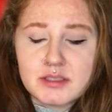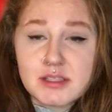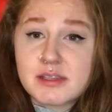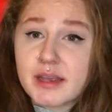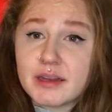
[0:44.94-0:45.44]

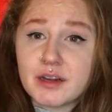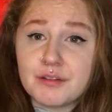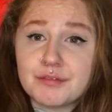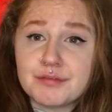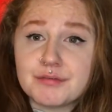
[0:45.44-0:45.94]
state of
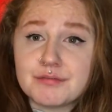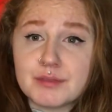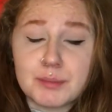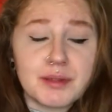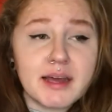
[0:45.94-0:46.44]
the
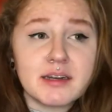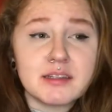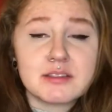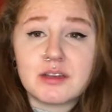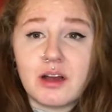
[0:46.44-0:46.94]
planet is
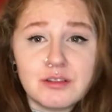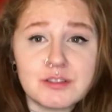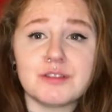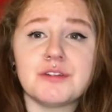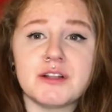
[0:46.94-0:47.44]

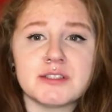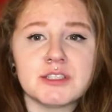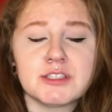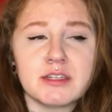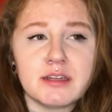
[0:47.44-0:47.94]
also falling to
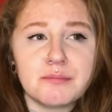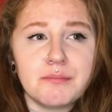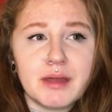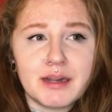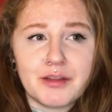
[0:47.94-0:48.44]
shit in
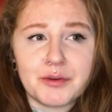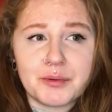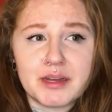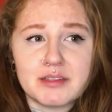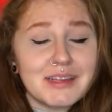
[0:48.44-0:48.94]
many other
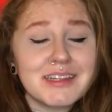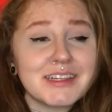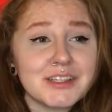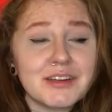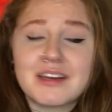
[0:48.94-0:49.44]
ways,
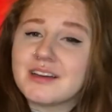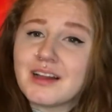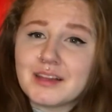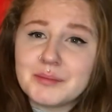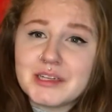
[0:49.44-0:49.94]
including and not
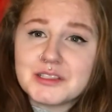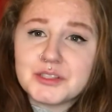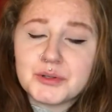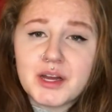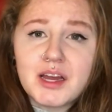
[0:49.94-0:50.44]
limited
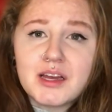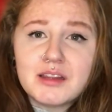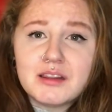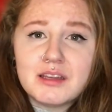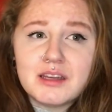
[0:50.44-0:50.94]
to
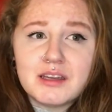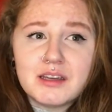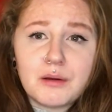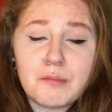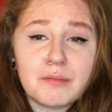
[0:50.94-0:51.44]

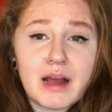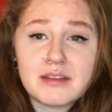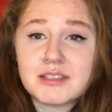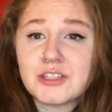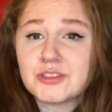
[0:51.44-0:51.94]
the
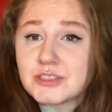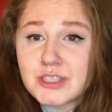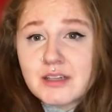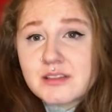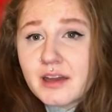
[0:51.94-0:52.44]
essential
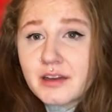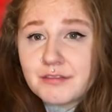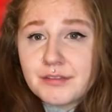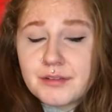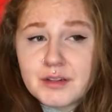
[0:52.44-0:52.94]
genocide of
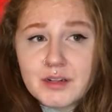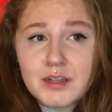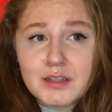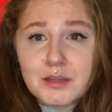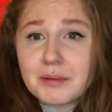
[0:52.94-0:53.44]

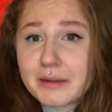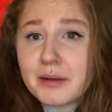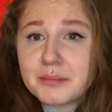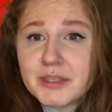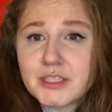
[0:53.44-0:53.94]
the black
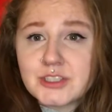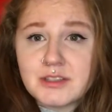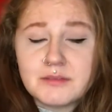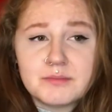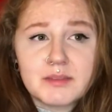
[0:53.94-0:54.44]
population
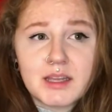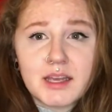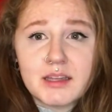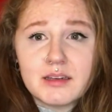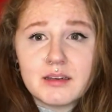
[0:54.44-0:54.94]

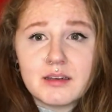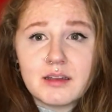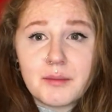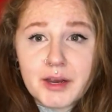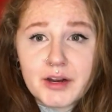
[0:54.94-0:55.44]
in
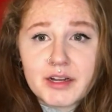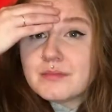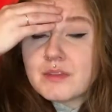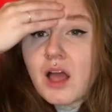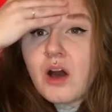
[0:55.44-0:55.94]
America.
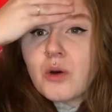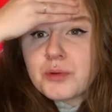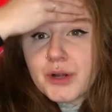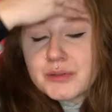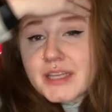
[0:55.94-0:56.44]

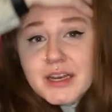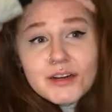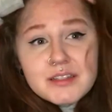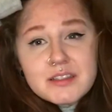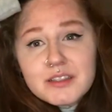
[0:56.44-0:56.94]
Homegrown
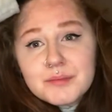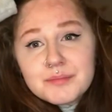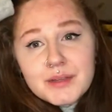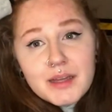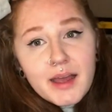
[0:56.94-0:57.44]

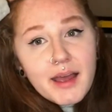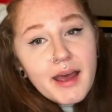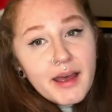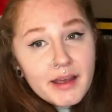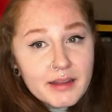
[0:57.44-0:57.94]
terrorism
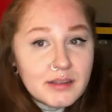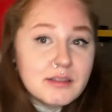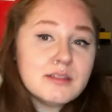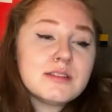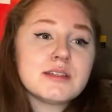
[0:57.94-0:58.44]
and